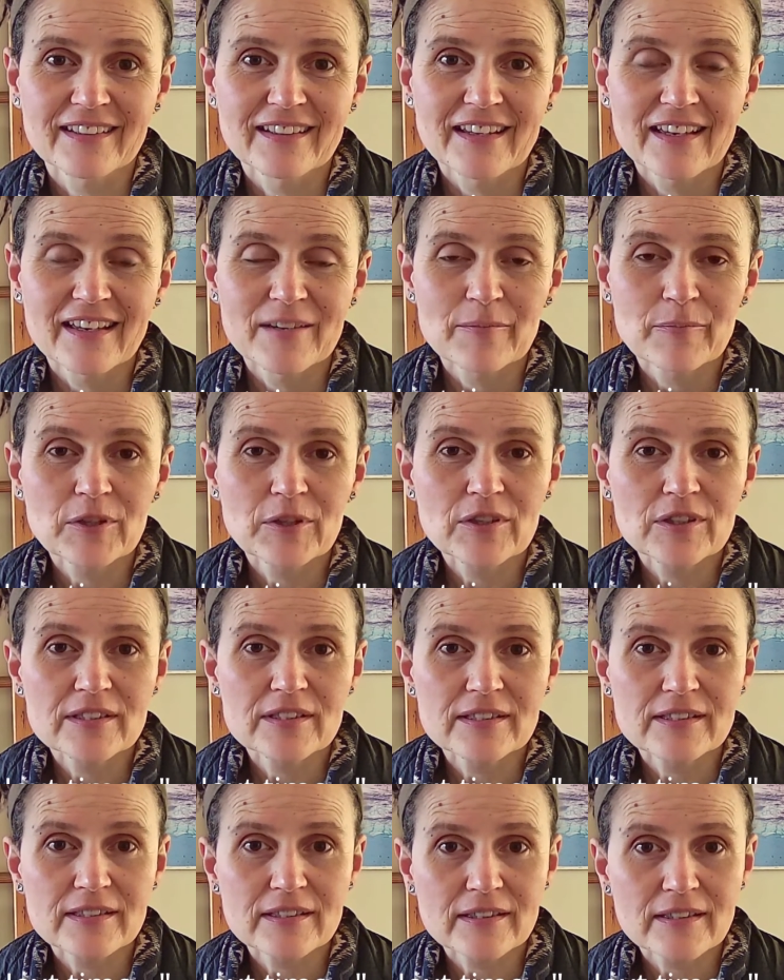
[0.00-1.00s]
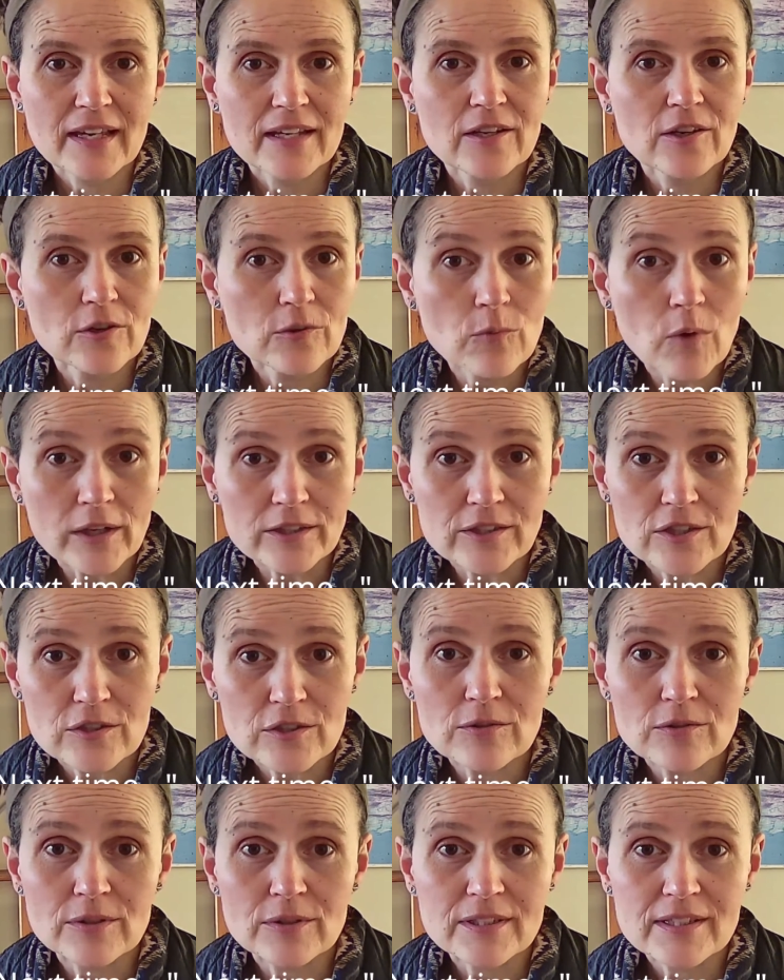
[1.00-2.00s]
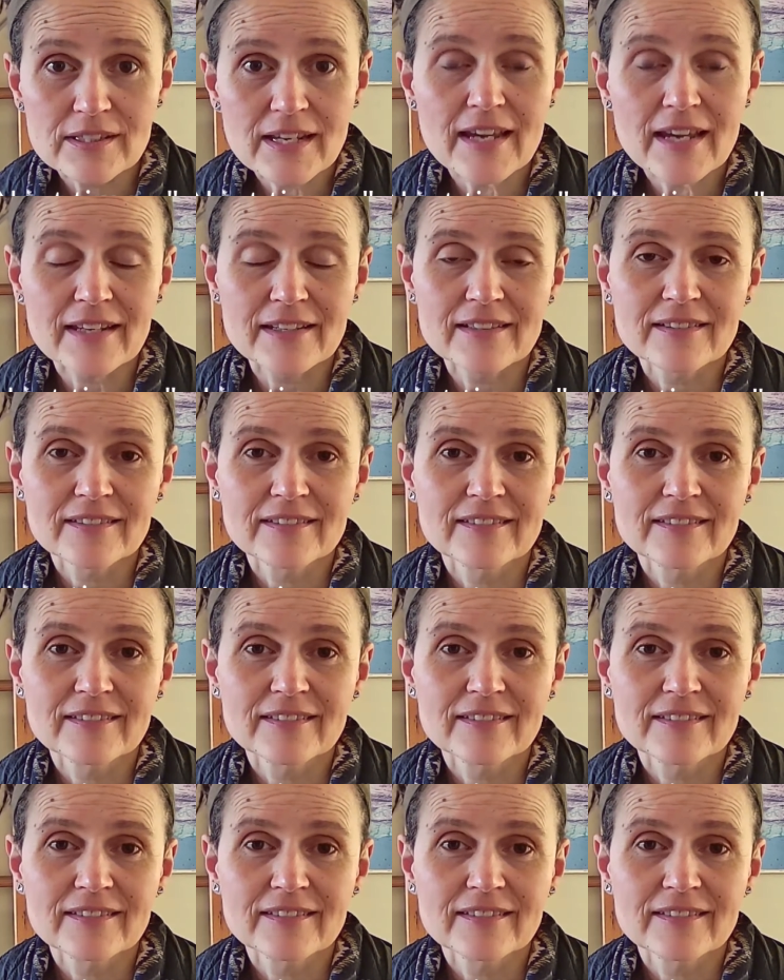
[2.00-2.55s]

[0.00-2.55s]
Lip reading: because they know what to do instead.